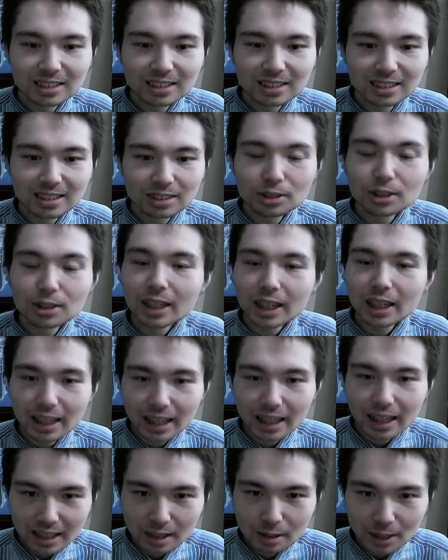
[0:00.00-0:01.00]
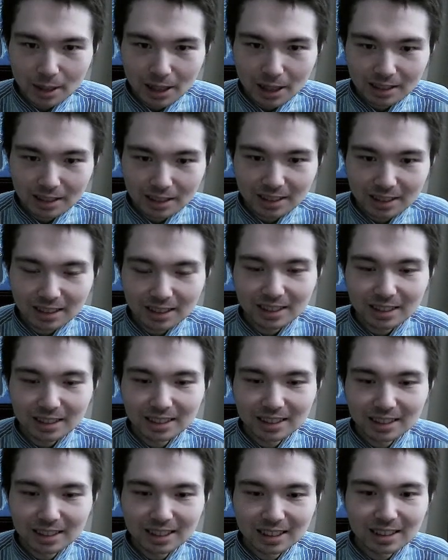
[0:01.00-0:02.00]
Rook a8, I mean.
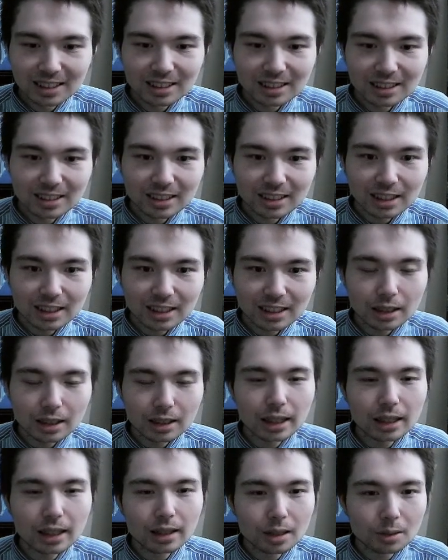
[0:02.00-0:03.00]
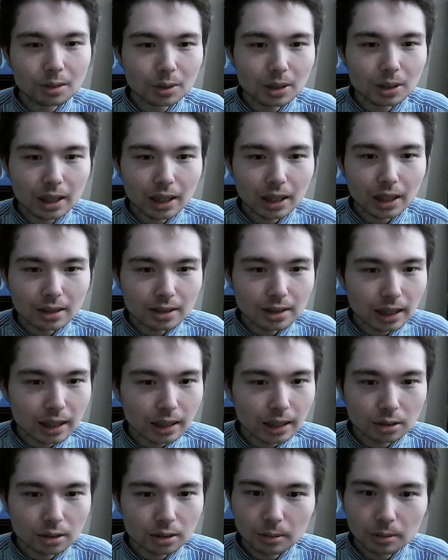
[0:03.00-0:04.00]
Take, take. And then we get this
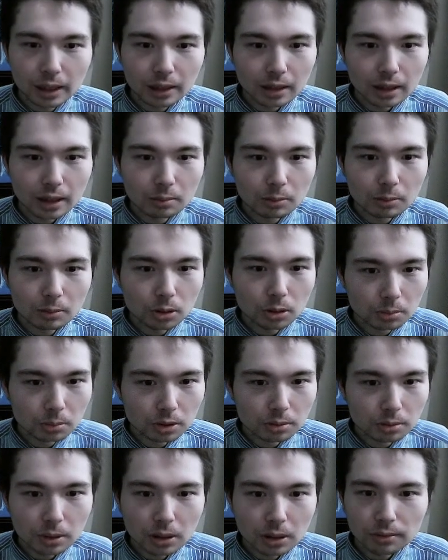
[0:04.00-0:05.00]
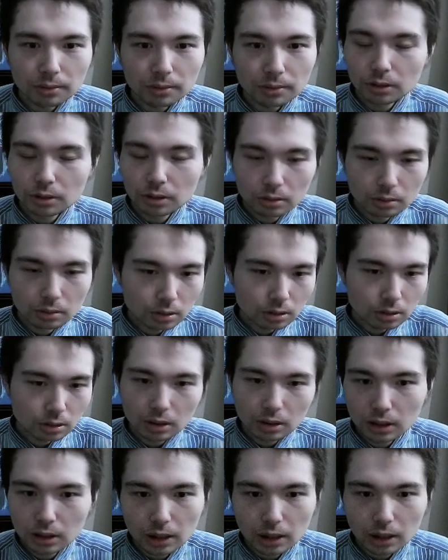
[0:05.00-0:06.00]
technical endgame. Cool move. b5. You
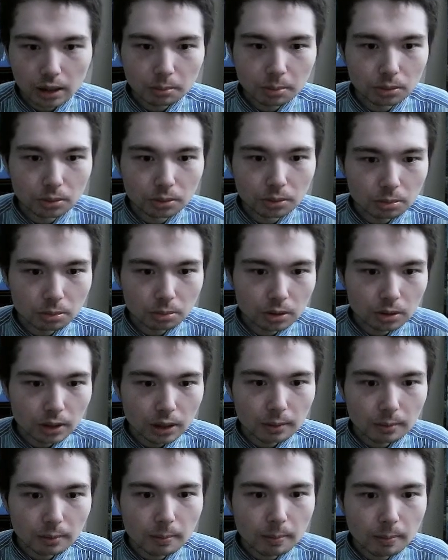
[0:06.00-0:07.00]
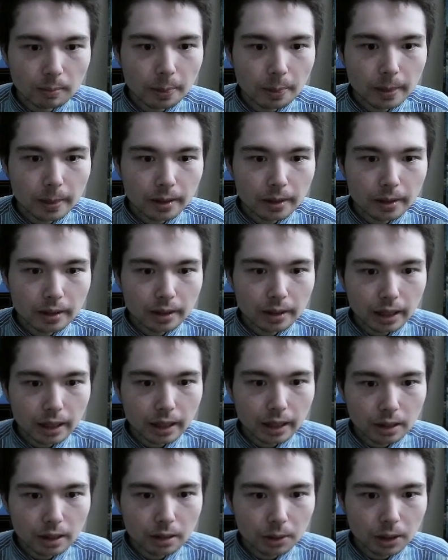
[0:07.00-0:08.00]
need to get your pawns moving.
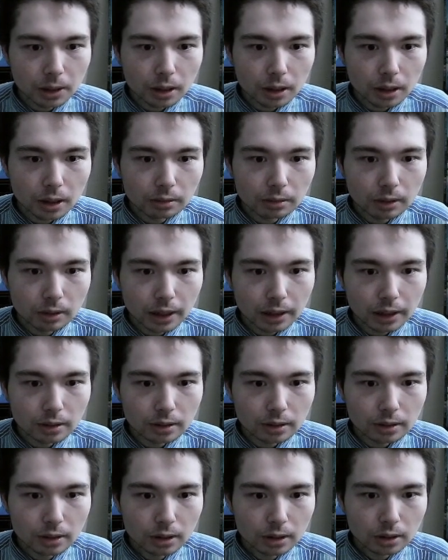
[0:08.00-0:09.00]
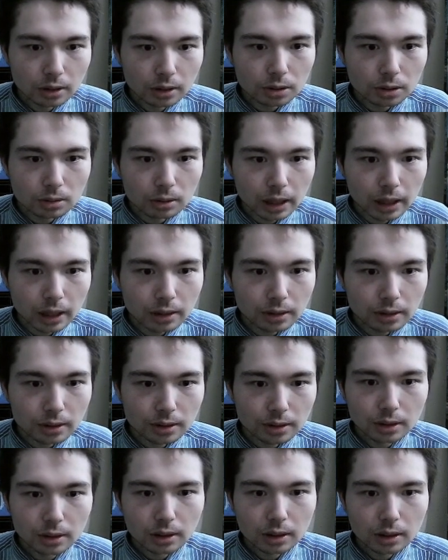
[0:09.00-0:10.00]
And here we go. Right. Two
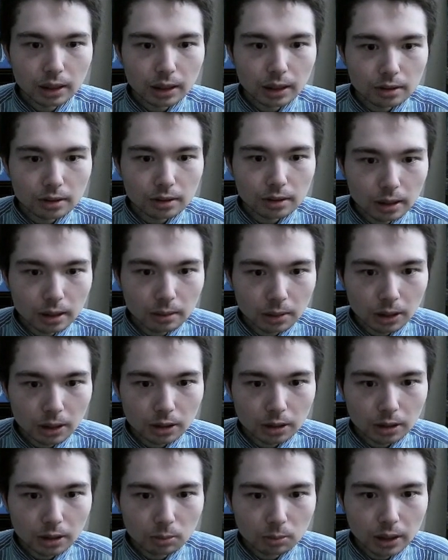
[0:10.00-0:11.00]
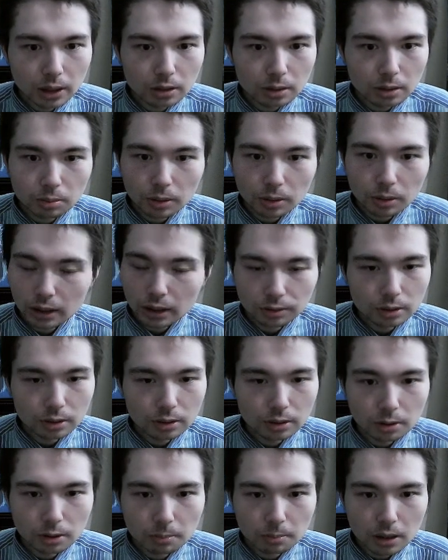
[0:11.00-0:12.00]
knights against knight and bishop. Where's the breakthrough?
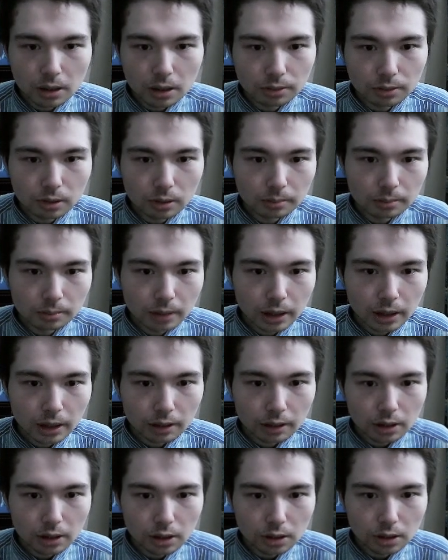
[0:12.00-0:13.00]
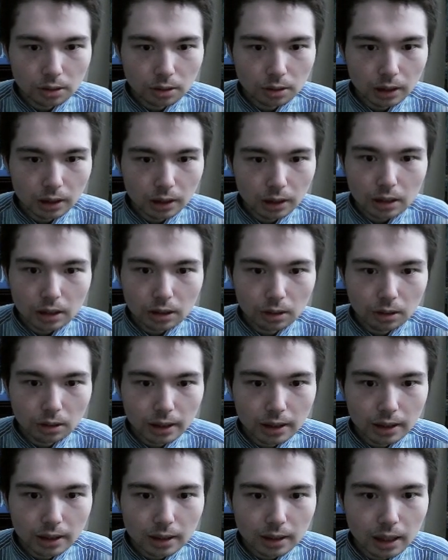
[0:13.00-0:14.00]
It's b4. How did he do it? He got
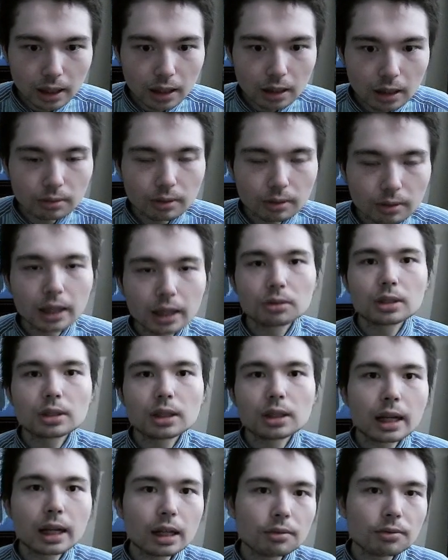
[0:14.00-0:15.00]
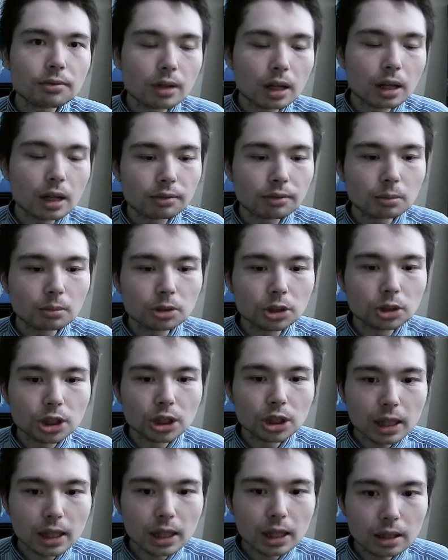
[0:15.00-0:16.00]
his king round to a5. From
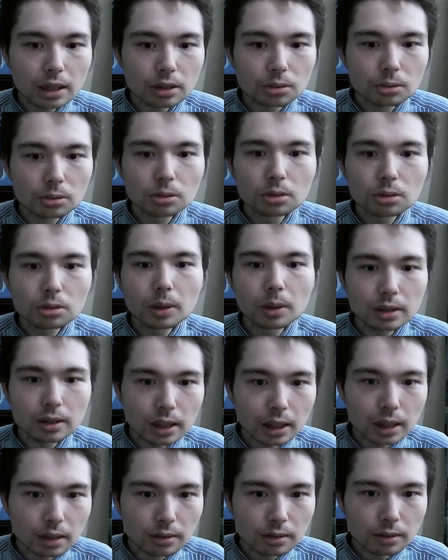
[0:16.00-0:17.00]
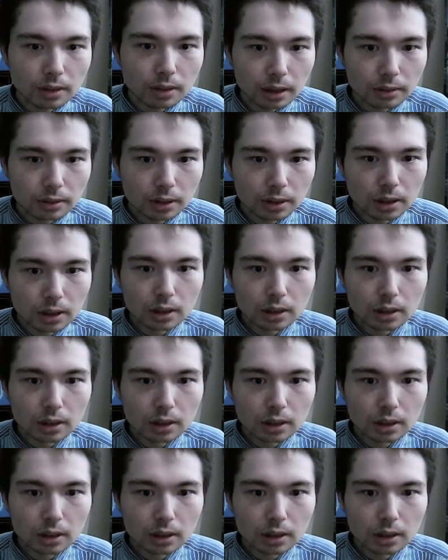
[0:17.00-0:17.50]
g8 all the way to a5.